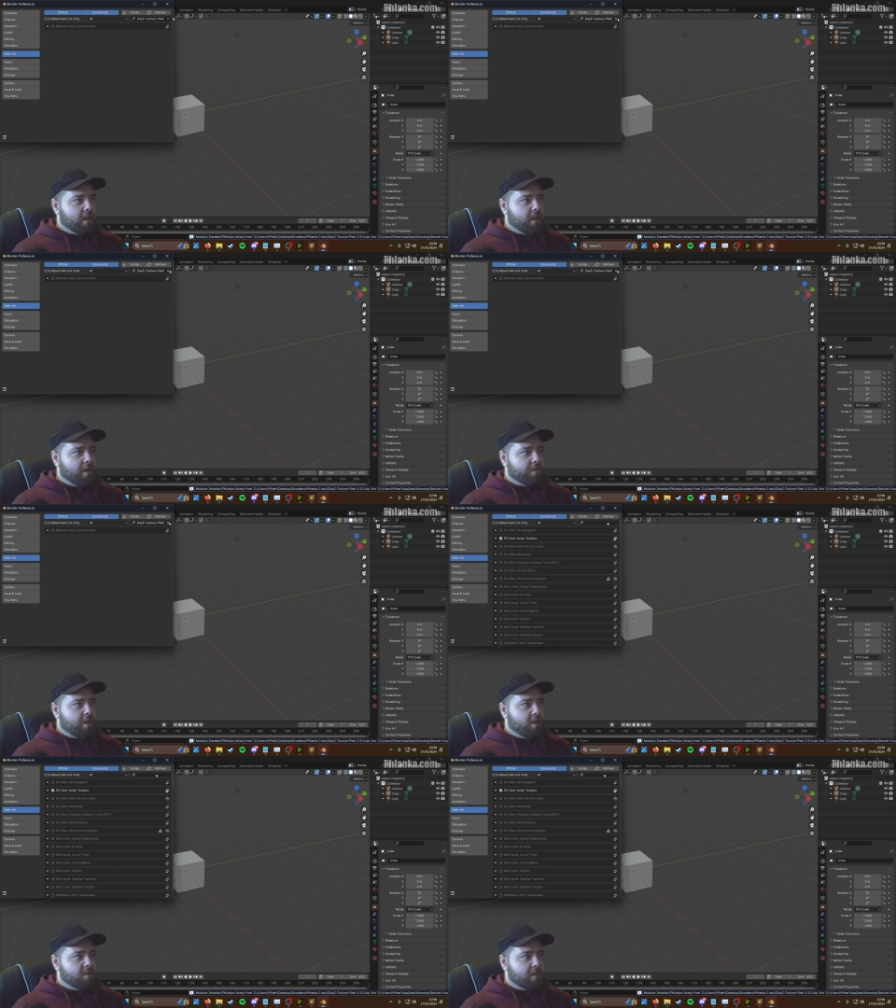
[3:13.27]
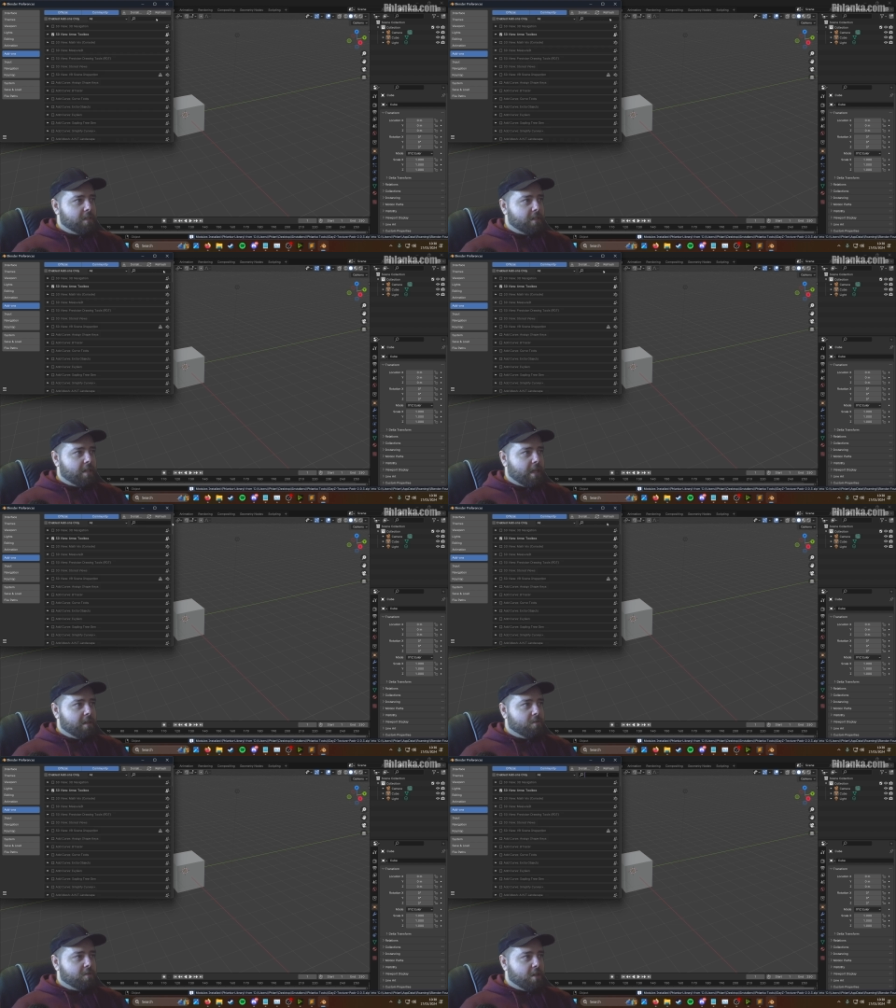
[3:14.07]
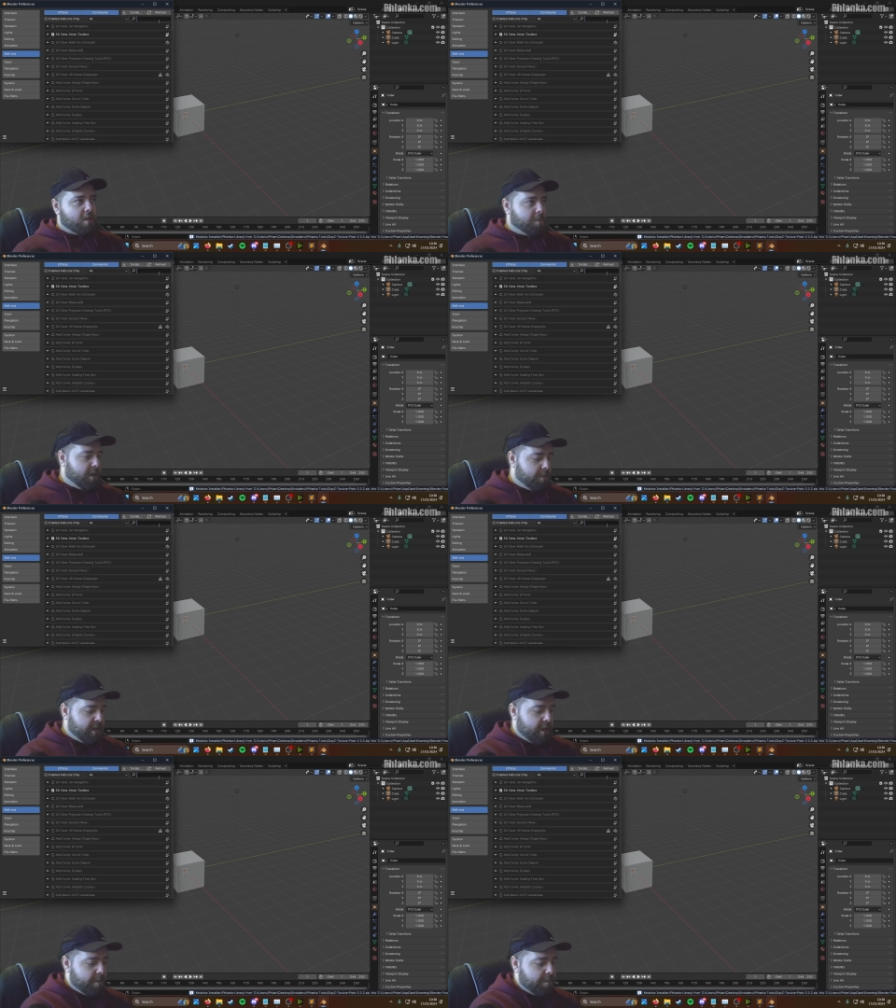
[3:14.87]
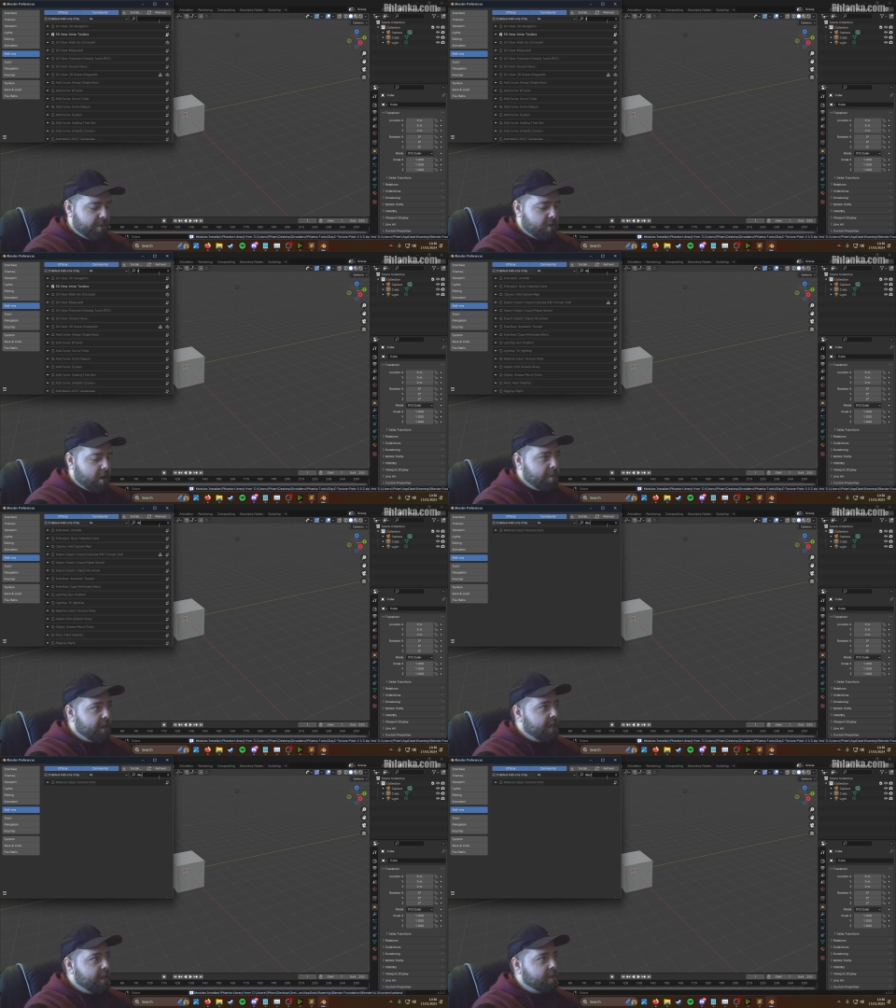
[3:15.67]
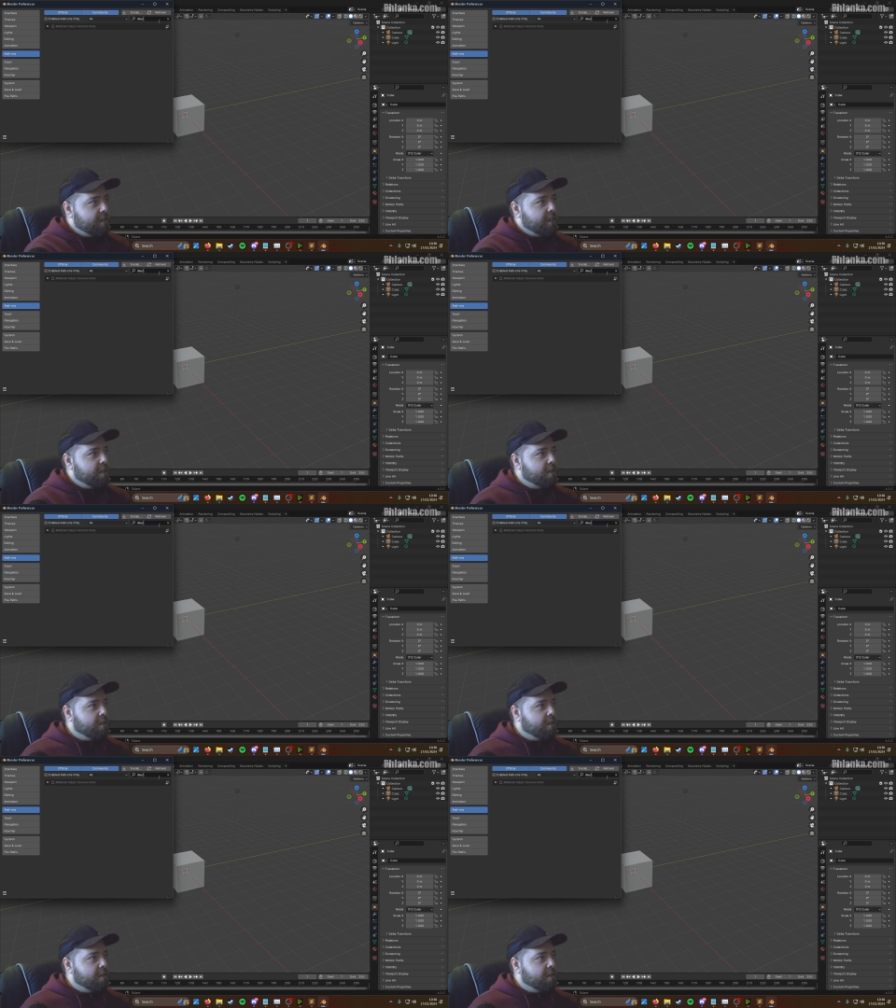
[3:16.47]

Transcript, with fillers: And now if I close that little search bit up there and type in DayZ.